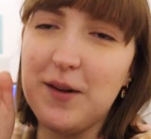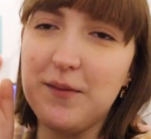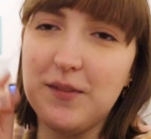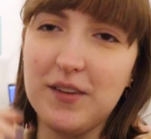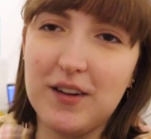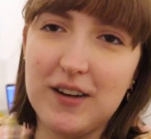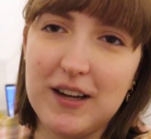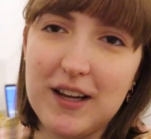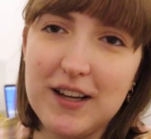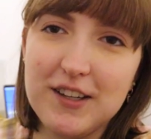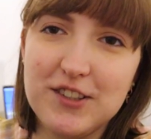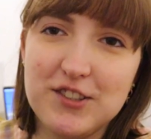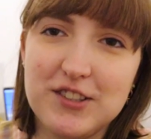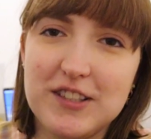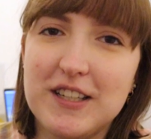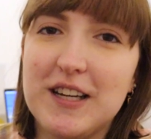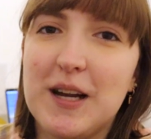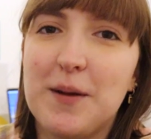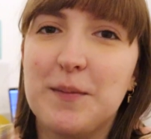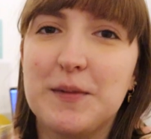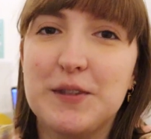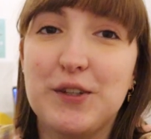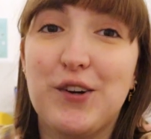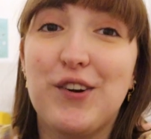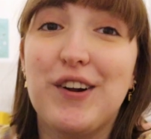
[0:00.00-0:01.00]
I'm not
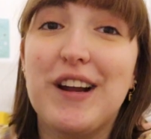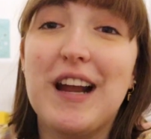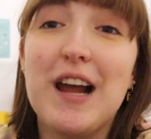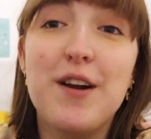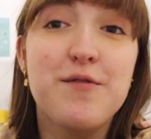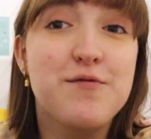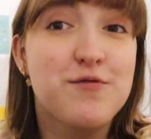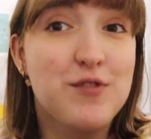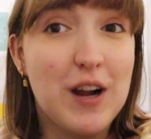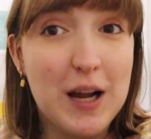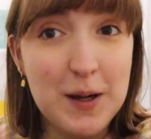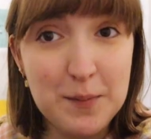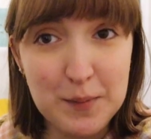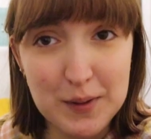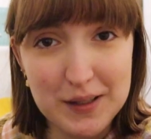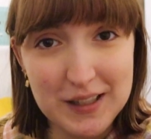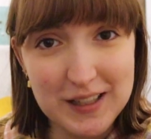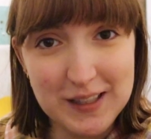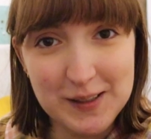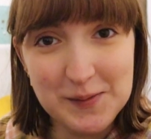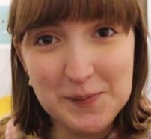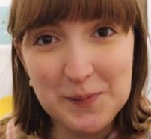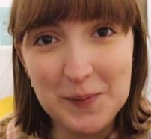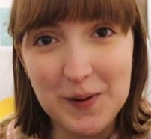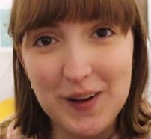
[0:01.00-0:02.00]
actually, I'm sorry. I'm
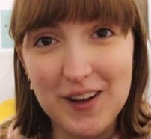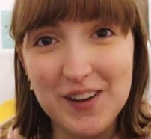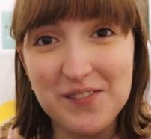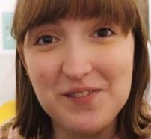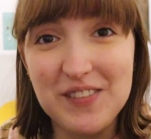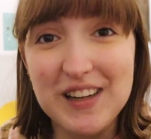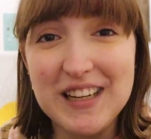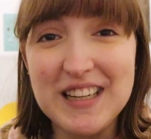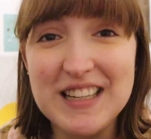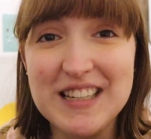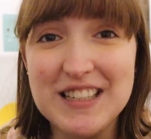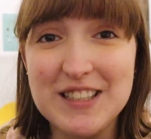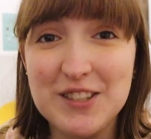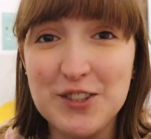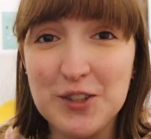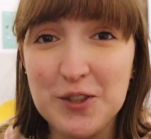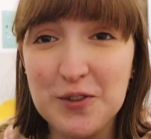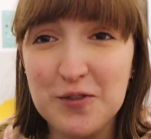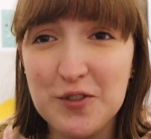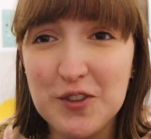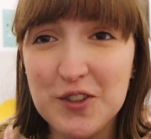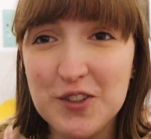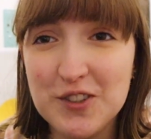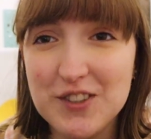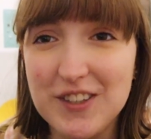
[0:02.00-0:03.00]
rambling, but my
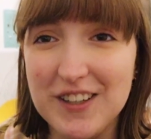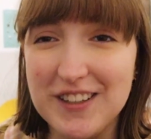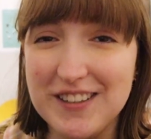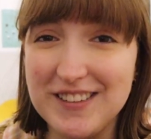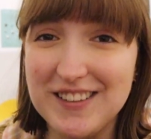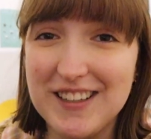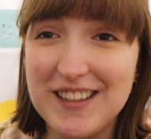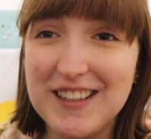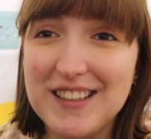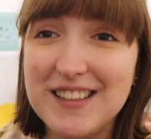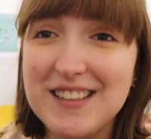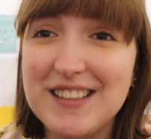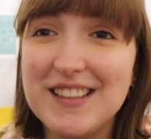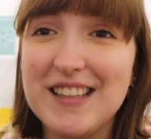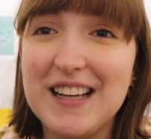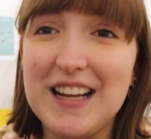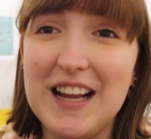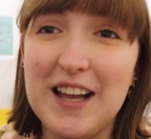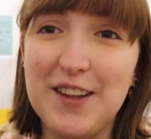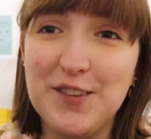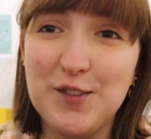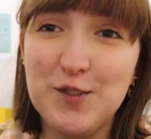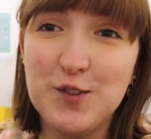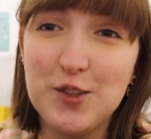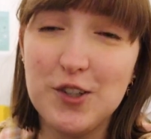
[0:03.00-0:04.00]
interviews are done. I
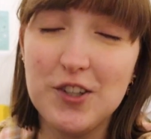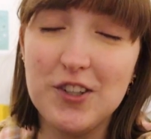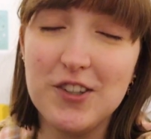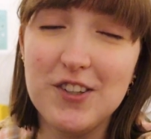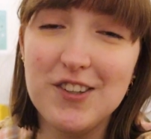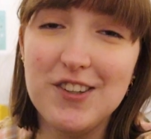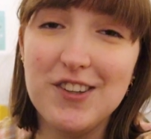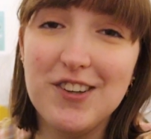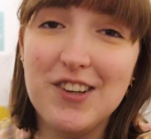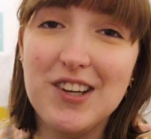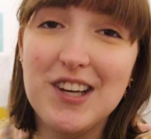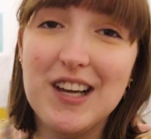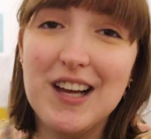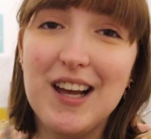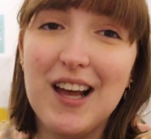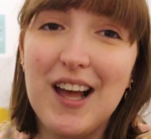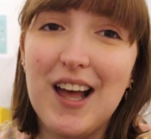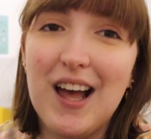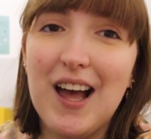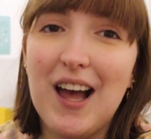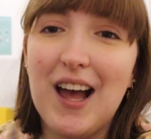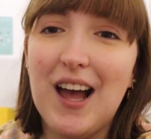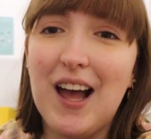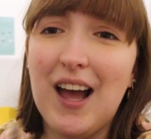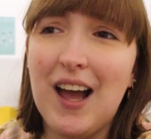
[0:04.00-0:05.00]
had 2
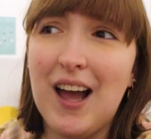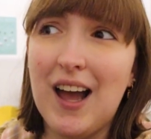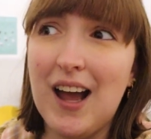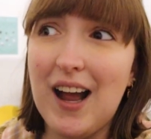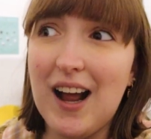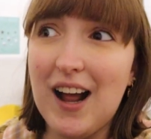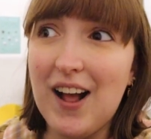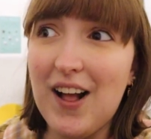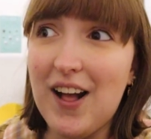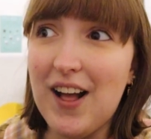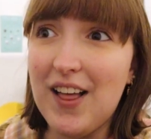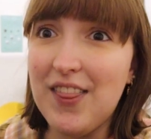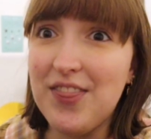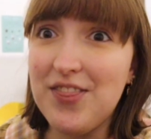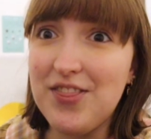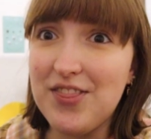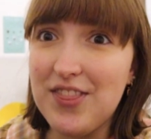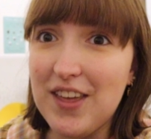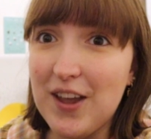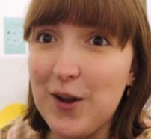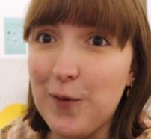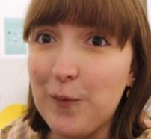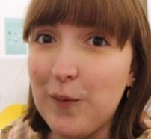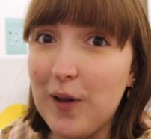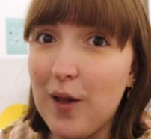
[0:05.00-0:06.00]
and
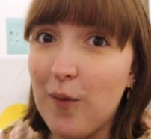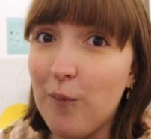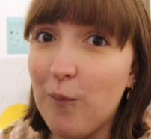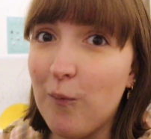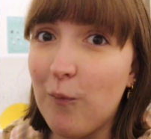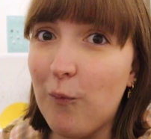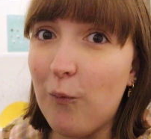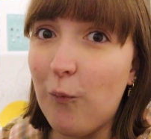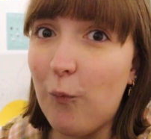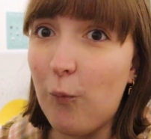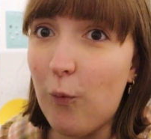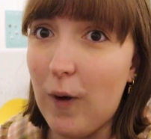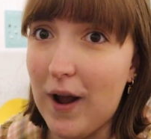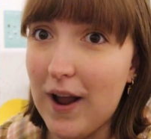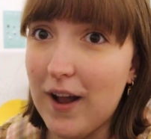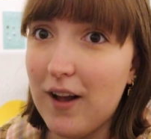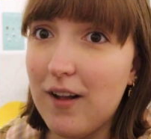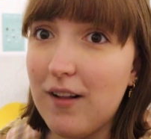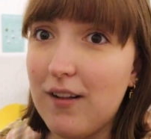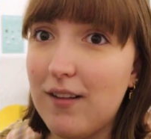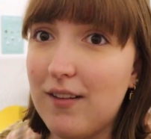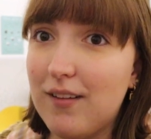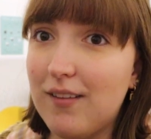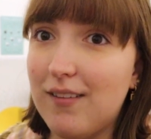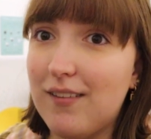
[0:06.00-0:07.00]
they went
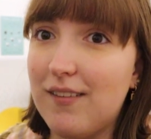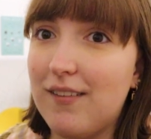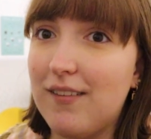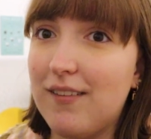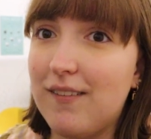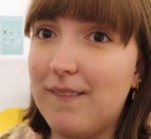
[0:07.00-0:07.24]
well.